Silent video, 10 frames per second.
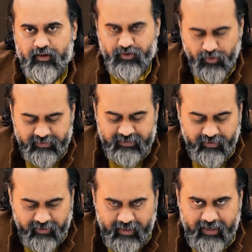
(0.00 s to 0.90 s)
So you must
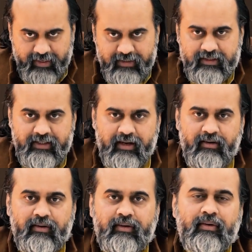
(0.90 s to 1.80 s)
realize
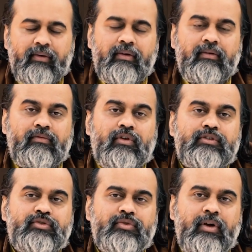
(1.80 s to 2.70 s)
that
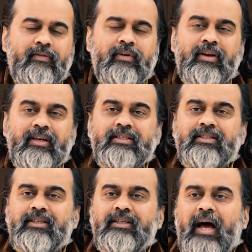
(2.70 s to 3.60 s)
whatsoever is
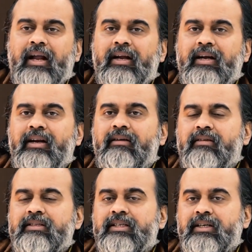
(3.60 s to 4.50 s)
the targeted
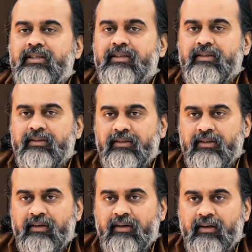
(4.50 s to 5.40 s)
result,
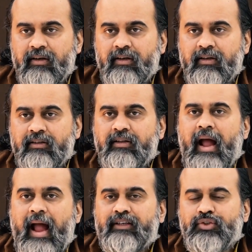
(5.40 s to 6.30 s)
the
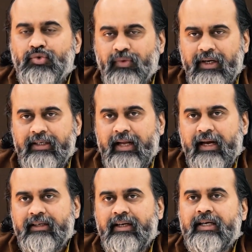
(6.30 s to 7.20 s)
actual
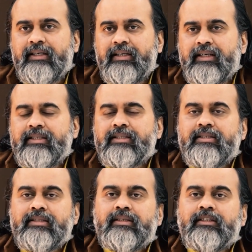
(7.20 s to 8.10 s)
target
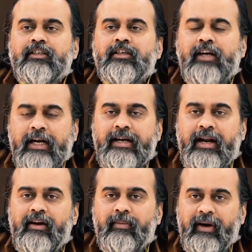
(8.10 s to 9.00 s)
is
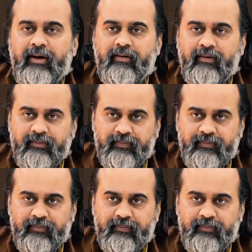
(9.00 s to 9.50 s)
contentment.